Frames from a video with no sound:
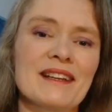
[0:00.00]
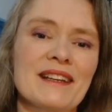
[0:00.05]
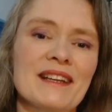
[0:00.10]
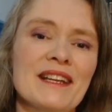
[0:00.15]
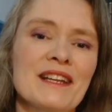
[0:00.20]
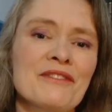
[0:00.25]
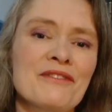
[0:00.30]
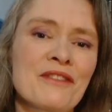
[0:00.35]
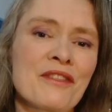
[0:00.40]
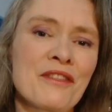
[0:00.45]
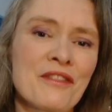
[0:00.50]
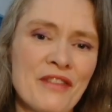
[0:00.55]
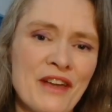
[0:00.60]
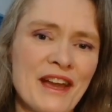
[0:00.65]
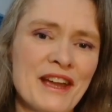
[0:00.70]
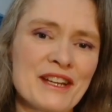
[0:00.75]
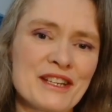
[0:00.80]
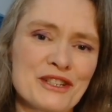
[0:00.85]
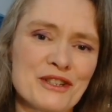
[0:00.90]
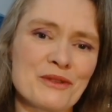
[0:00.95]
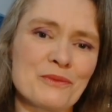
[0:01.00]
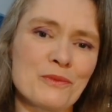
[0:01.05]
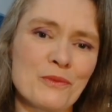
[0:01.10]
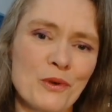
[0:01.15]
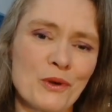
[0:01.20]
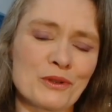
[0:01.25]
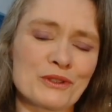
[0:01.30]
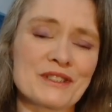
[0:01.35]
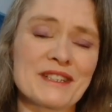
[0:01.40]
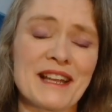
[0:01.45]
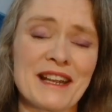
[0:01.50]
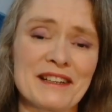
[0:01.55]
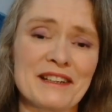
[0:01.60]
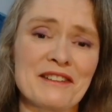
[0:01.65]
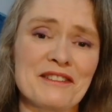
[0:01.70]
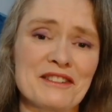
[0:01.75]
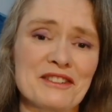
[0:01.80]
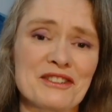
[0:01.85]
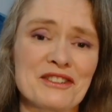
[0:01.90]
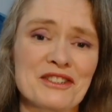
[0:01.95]
Even they don't want
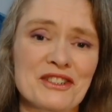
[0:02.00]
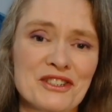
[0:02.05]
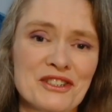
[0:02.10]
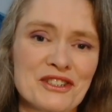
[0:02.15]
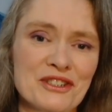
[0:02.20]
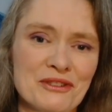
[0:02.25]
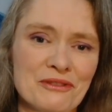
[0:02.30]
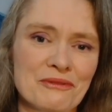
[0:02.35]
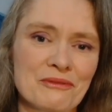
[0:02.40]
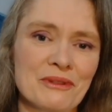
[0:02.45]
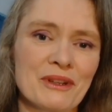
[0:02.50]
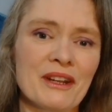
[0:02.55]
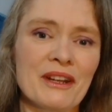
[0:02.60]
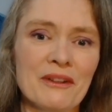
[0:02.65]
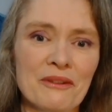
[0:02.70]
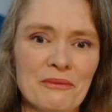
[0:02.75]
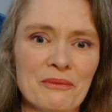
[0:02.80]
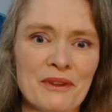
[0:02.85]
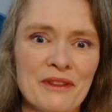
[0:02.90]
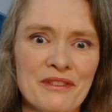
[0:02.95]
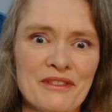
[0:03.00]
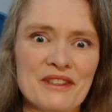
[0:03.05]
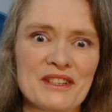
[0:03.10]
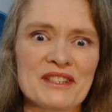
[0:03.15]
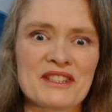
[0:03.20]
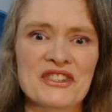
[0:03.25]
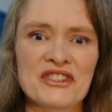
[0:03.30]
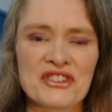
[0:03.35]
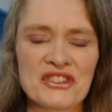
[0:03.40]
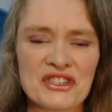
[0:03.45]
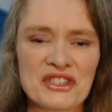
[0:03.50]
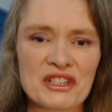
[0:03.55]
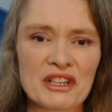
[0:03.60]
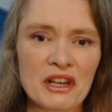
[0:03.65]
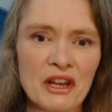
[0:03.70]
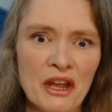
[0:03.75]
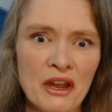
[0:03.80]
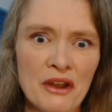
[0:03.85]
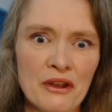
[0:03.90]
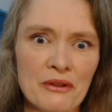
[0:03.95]
anything to do with this
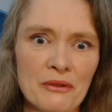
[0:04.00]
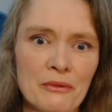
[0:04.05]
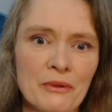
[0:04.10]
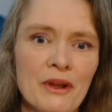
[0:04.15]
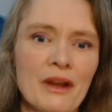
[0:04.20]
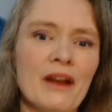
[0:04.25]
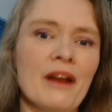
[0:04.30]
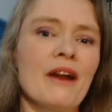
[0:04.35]
slow,